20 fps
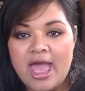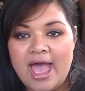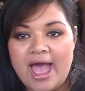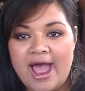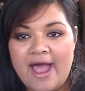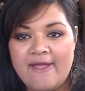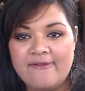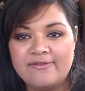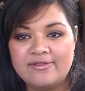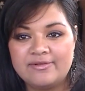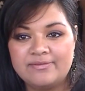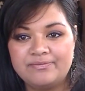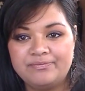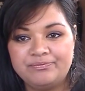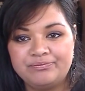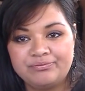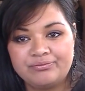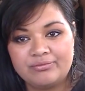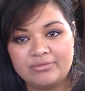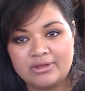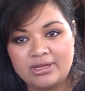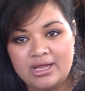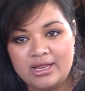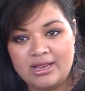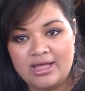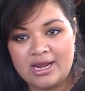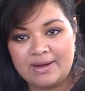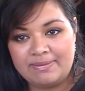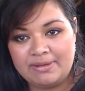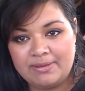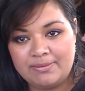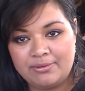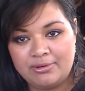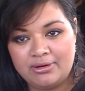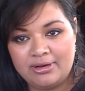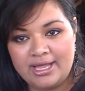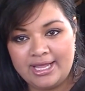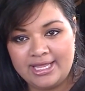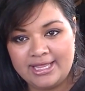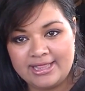And a lot of
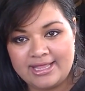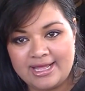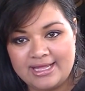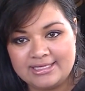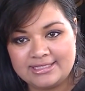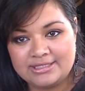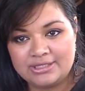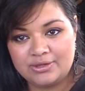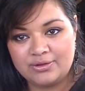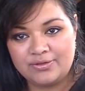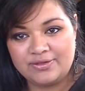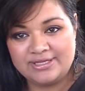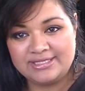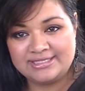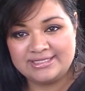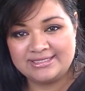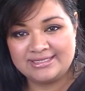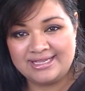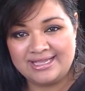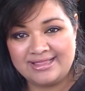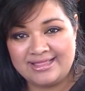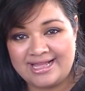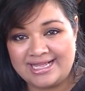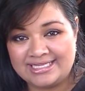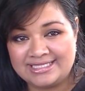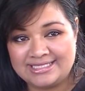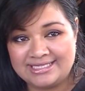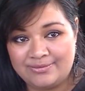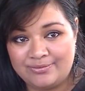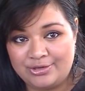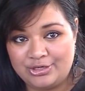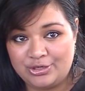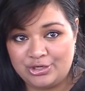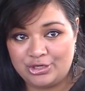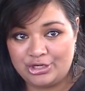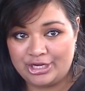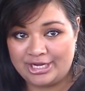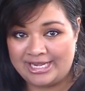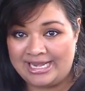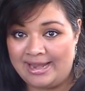people like that. So that's when
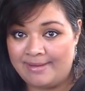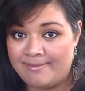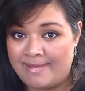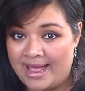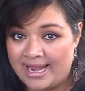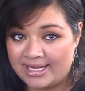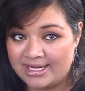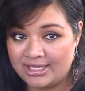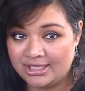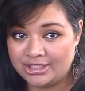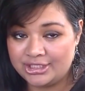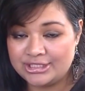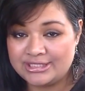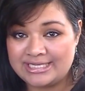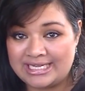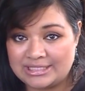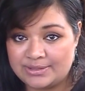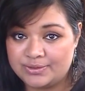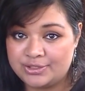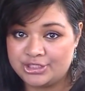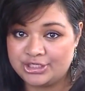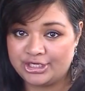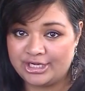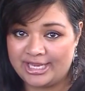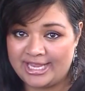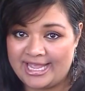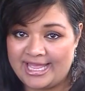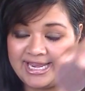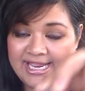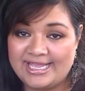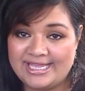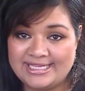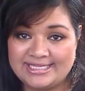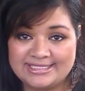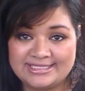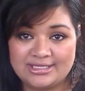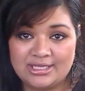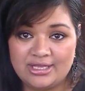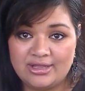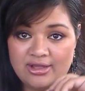you're looking at matte colors, that's what you're going to get,
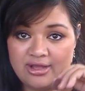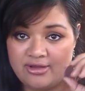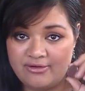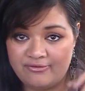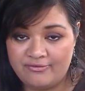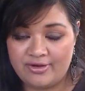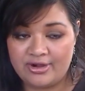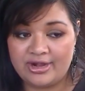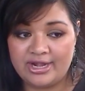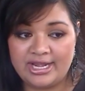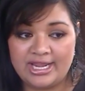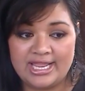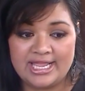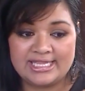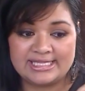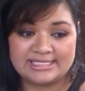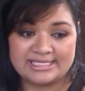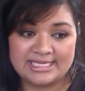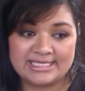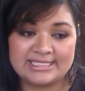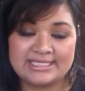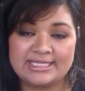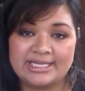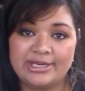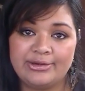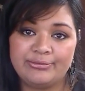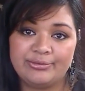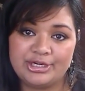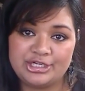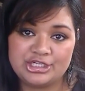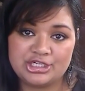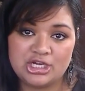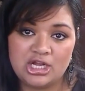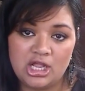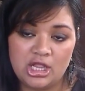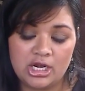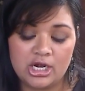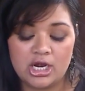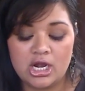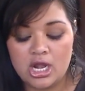is a very intensely rich
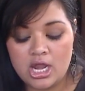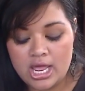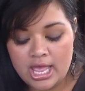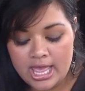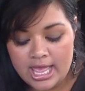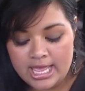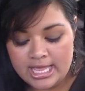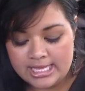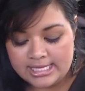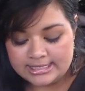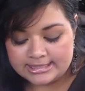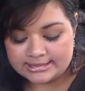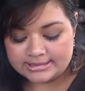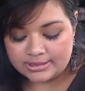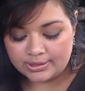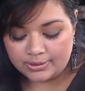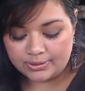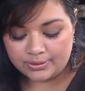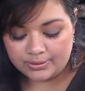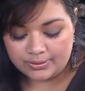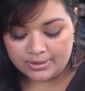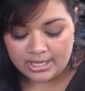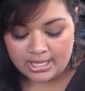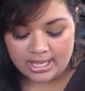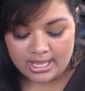color. So